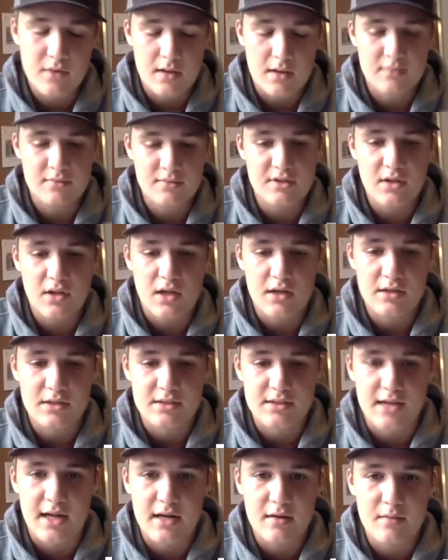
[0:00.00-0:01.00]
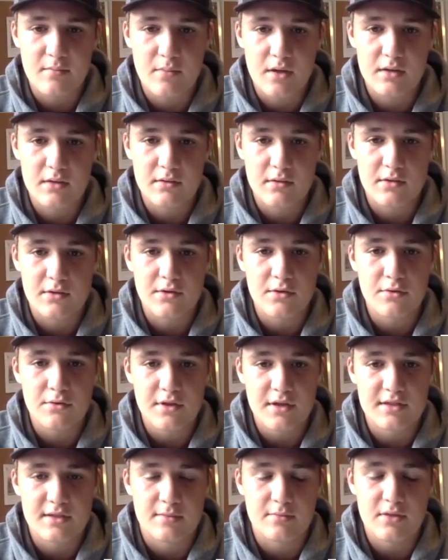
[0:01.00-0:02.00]
I'm still undecided, but the two
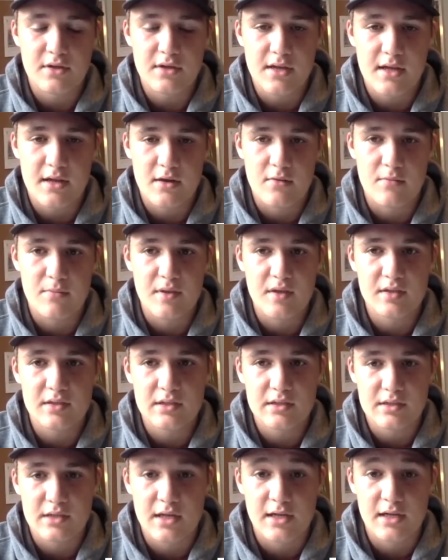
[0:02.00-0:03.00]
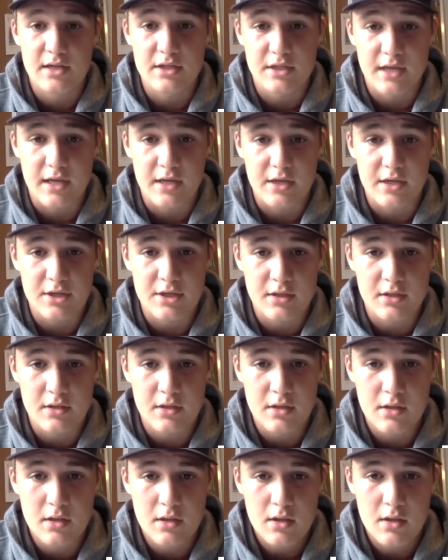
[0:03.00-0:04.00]
things I'm looking at are business and education.
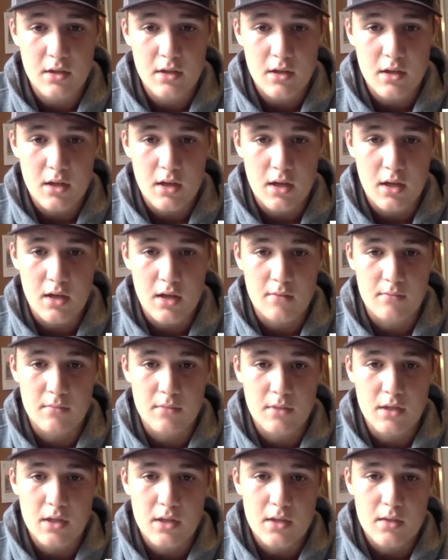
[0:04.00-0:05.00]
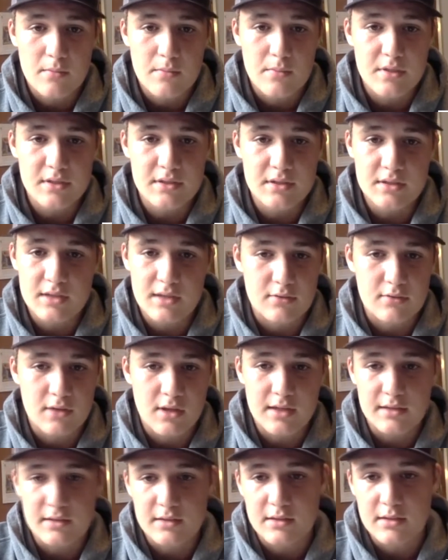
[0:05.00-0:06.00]
Um, business, I would
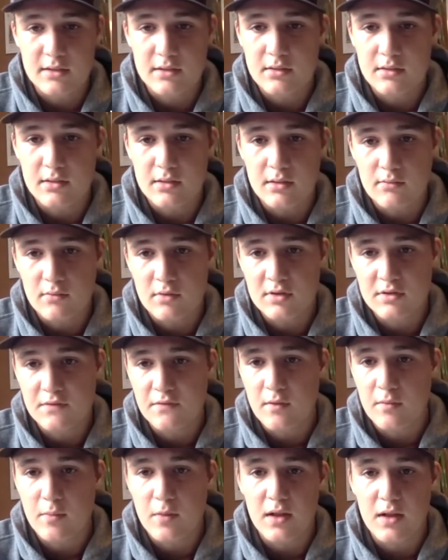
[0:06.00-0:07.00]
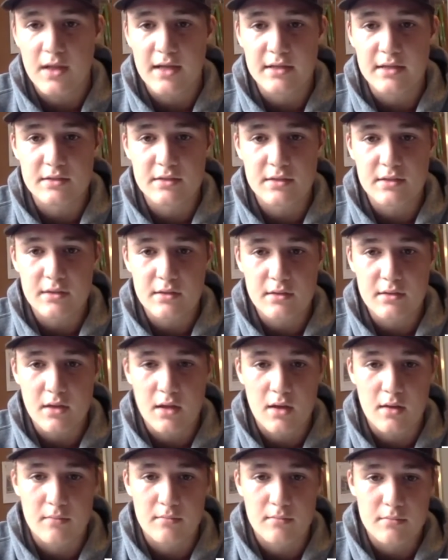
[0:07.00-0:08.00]
like to once football ends,
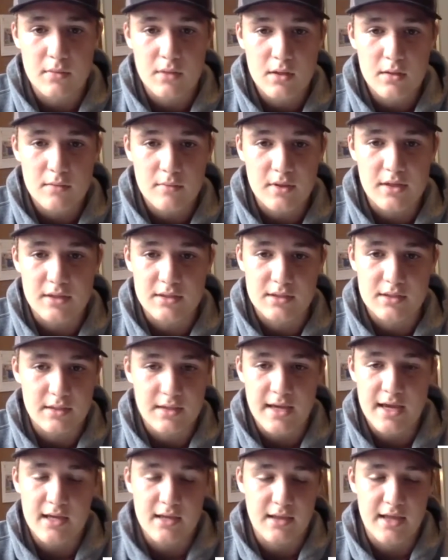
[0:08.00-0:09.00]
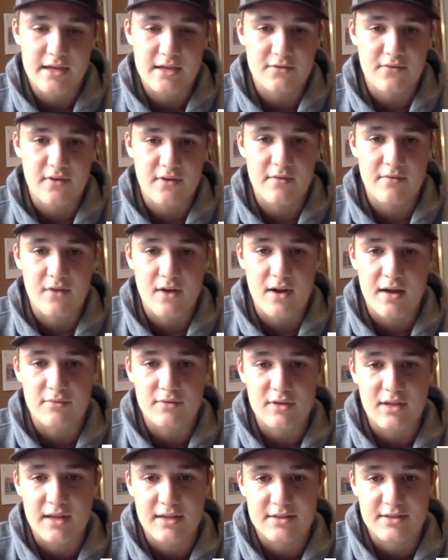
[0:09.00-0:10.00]
um, because it can't last forever. I
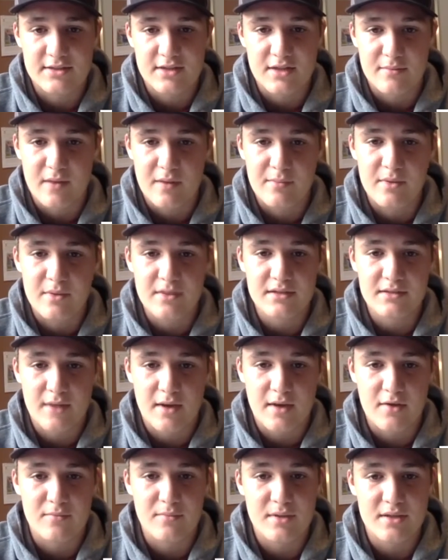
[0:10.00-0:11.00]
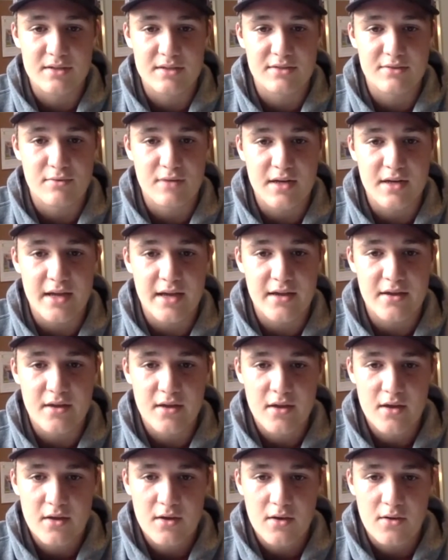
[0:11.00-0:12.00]
would like to start my business, my own business one day,
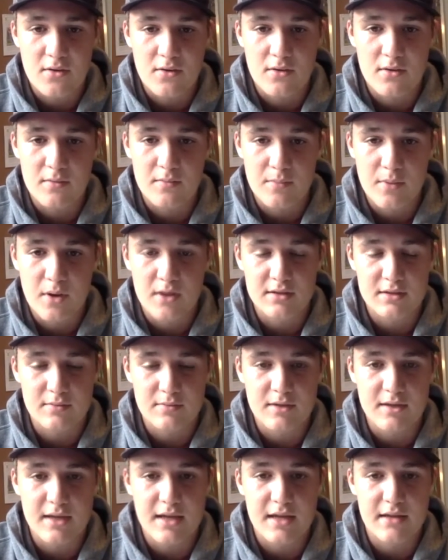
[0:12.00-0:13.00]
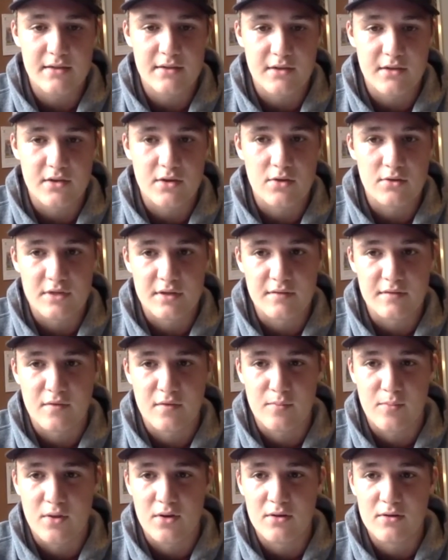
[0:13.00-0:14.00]
or okay. possibly get into coaching
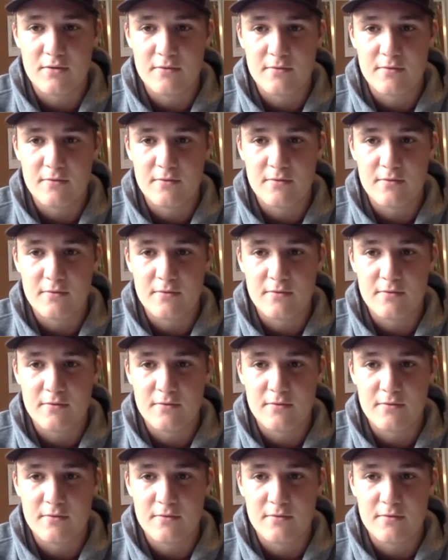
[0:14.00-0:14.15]
football.